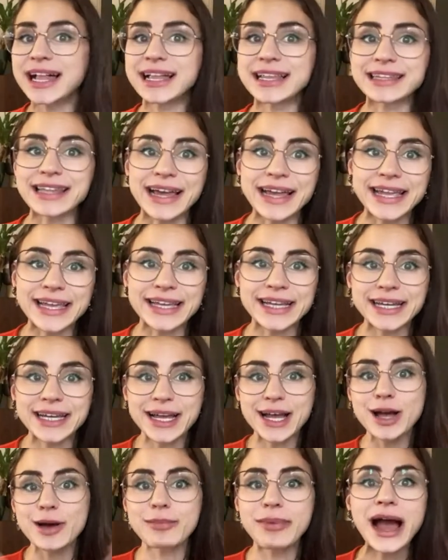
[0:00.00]
like
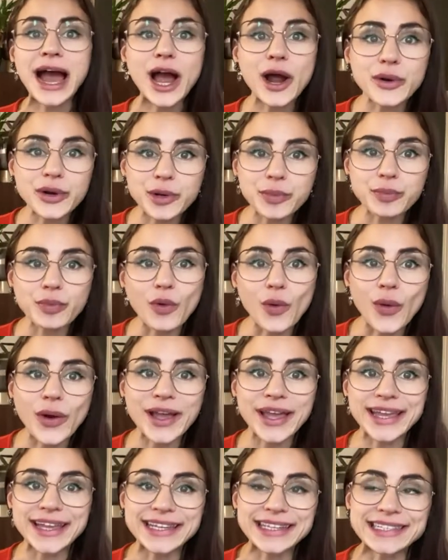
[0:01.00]

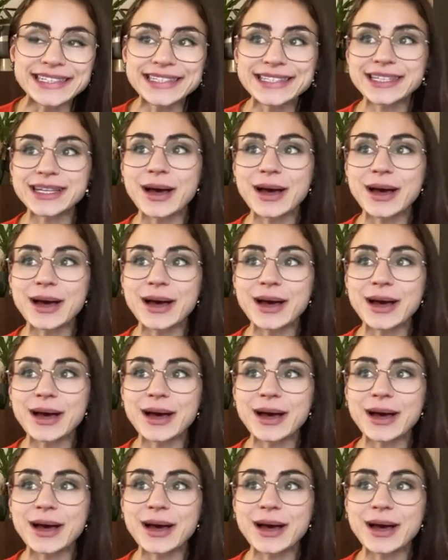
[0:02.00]
PowerPoint,